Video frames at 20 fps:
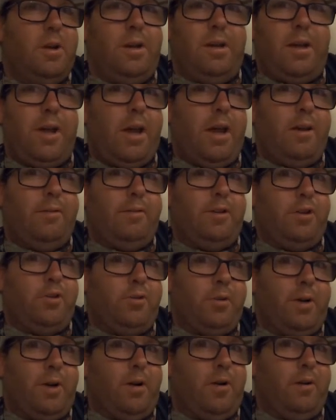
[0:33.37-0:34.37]
and kind of
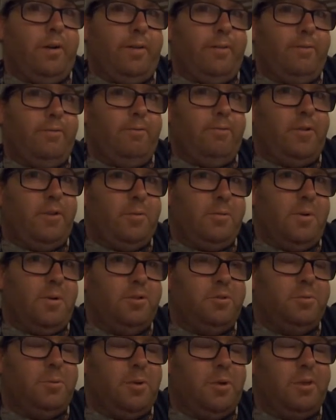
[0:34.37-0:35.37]
agree on for the
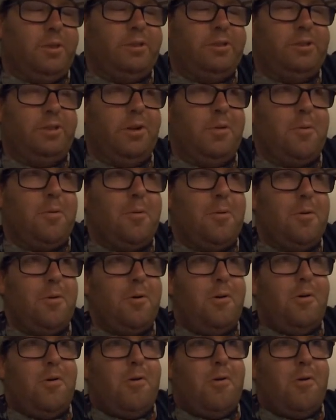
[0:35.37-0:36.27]
most part. So,